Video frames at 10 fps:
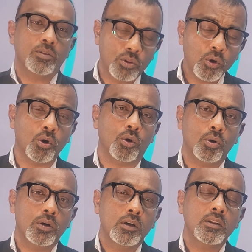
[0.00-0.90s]

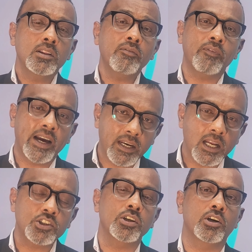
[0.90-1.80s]
Though the
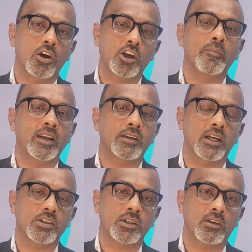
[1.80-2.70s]
financial
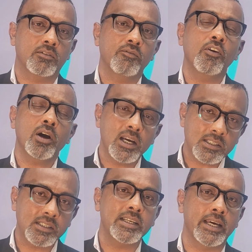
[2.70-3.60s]
documentation for
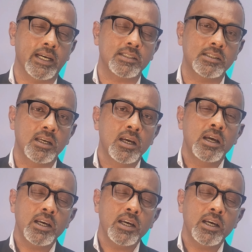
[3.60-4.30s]
SDS